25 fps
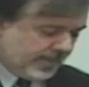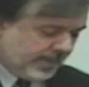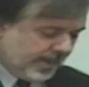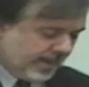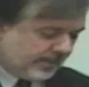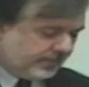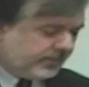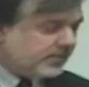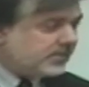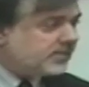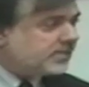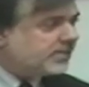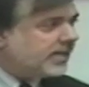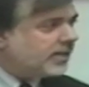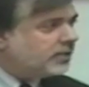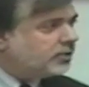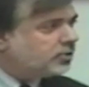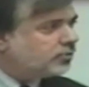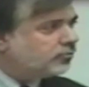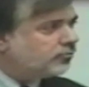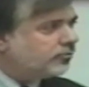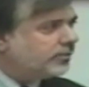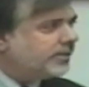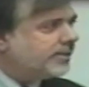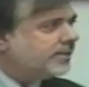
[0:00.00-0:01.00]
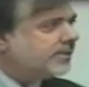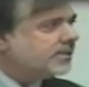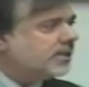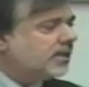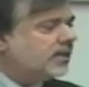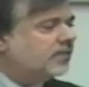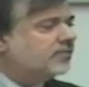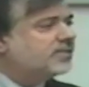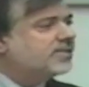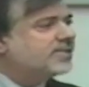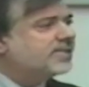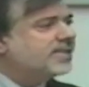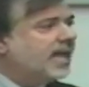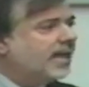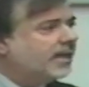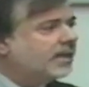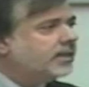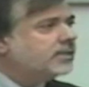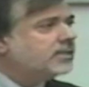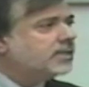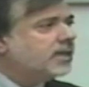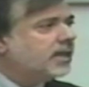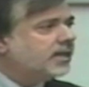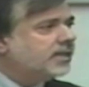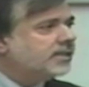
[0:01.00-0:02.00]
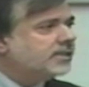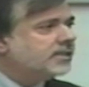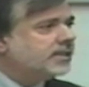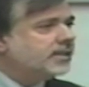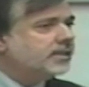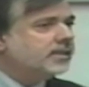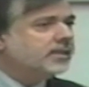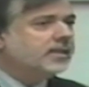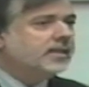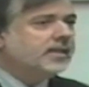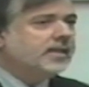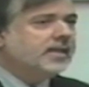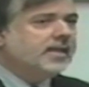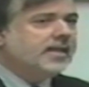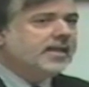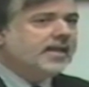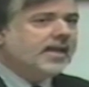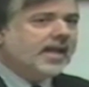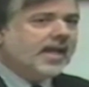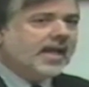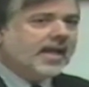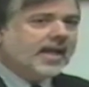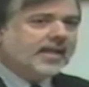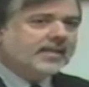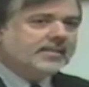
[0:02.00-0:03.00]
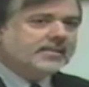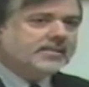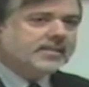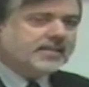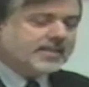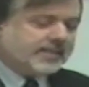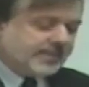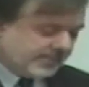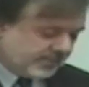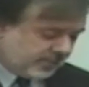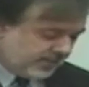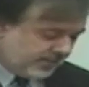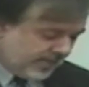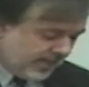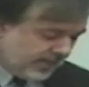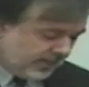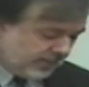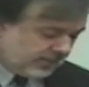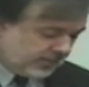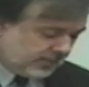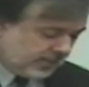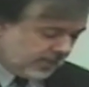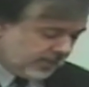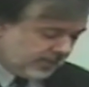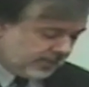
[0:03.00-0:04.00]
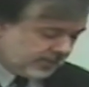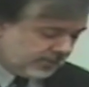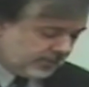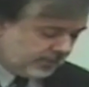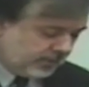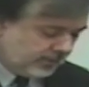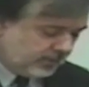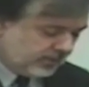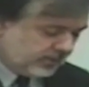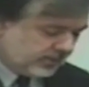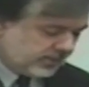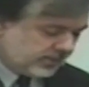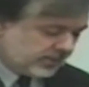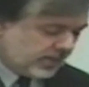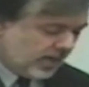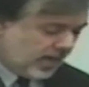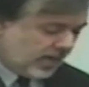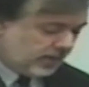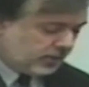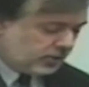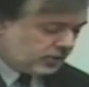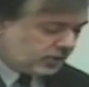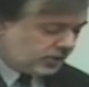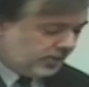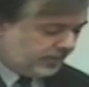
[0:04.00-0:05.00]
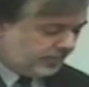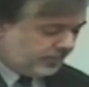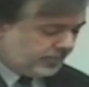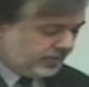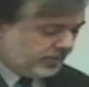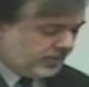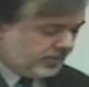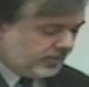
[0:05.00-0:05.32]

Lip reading: and the centuries of sanitizing and aestheticizing scholarship